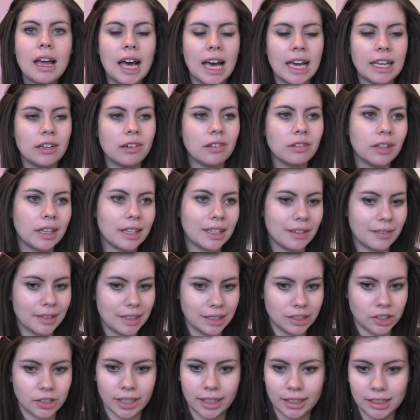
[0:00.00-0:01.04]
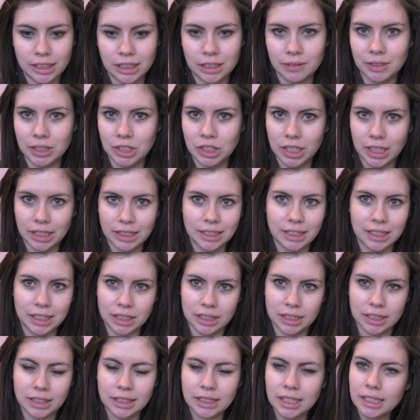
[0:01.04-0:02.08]
I don't like when it tries to adjust to
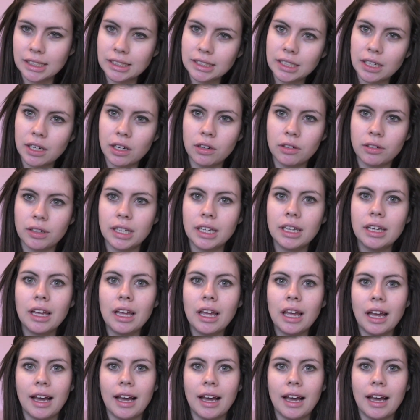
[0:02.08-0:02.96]
your skin tone.